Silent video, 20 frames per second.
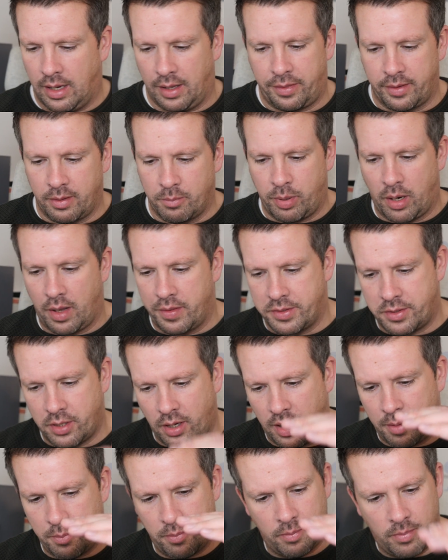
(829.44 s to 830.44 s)
I think by the
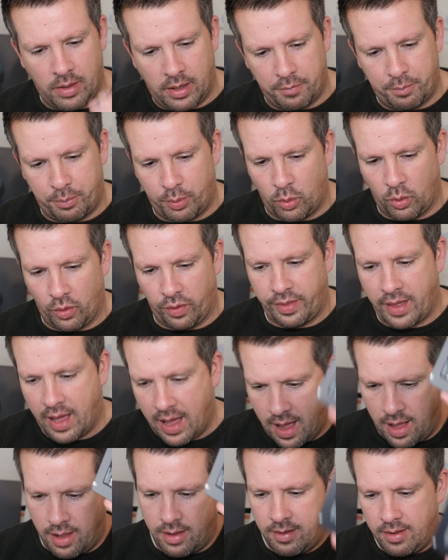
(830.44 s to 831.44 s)
time I'd bought
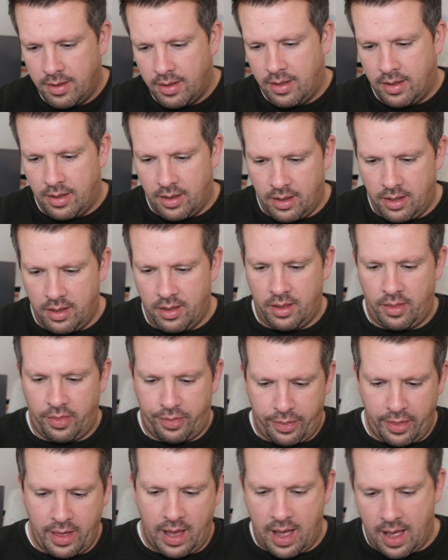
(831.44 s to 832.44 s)
that and
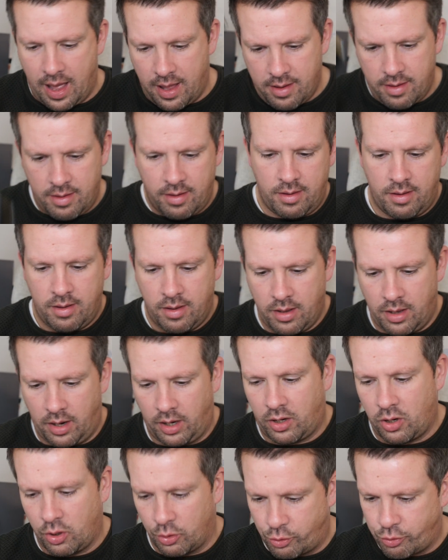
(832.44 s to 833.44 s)
a
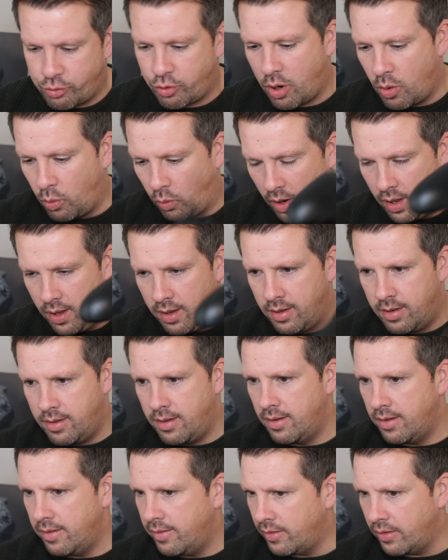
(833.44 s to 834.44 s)
controller,
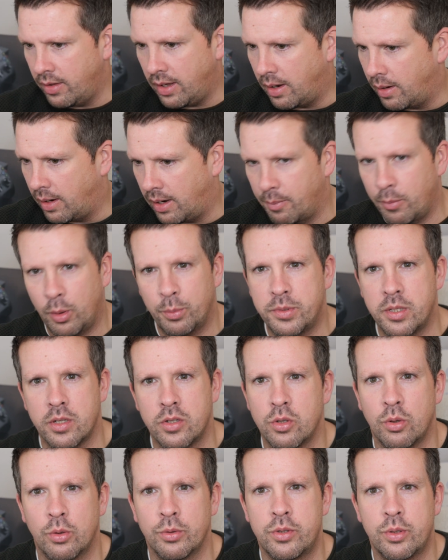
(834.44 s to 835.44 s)
I'm up to
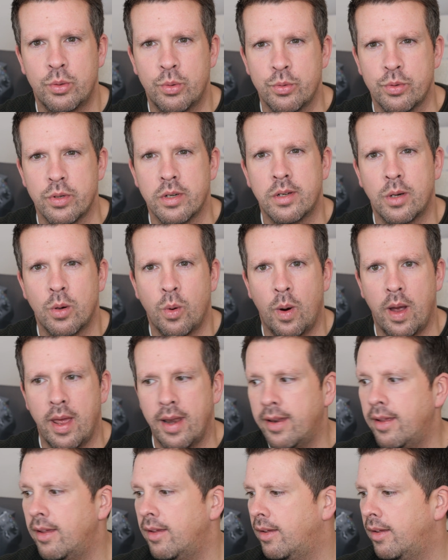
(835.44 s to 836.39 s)
sort of 200 quid.